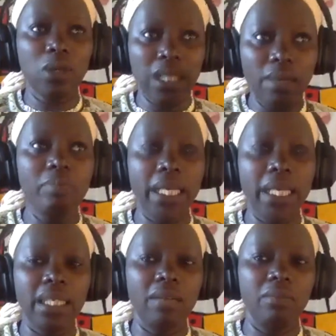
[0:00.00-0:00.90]

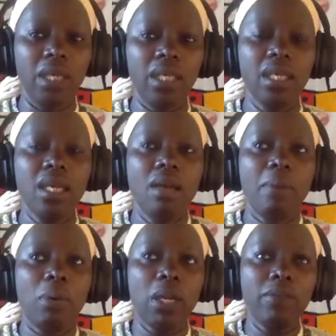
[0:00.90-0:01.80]
embedded in me.
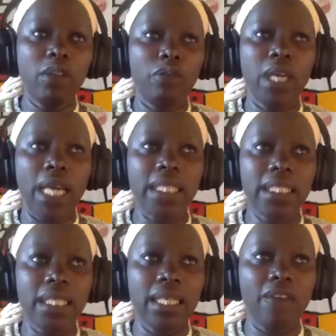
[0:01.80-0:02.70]
But one of the things I
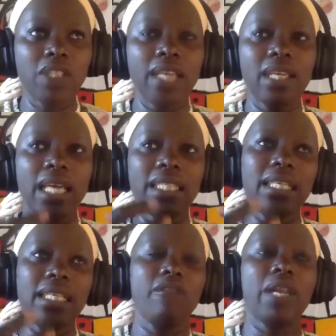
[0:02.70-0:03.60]
didn't have is I
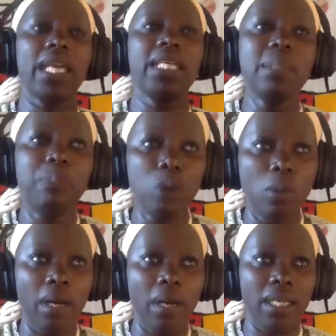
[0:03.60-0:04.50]
didn't have like a
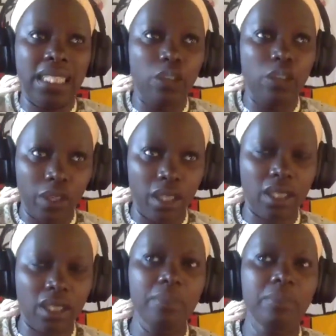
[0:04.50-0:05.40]
diploma, a certificate,
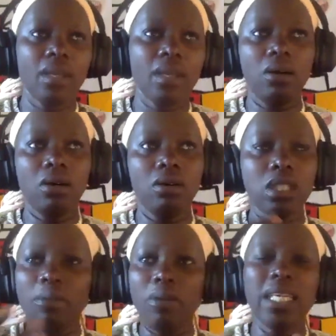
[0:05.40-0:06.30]
or
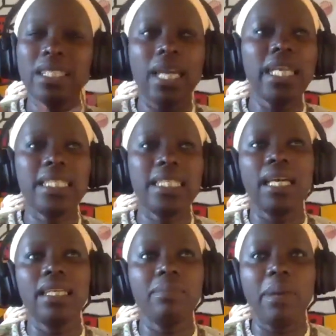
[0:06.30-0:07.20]
anything
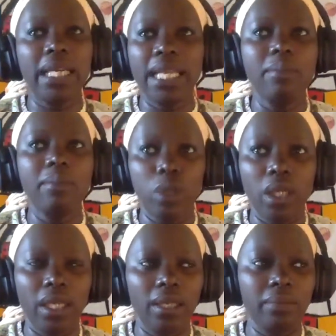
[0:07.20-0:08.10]
under my name
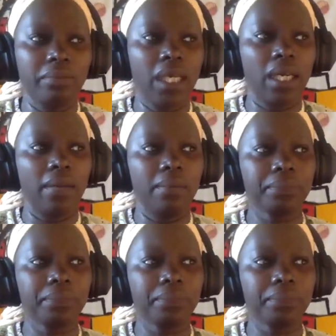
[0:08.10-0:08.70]
really. And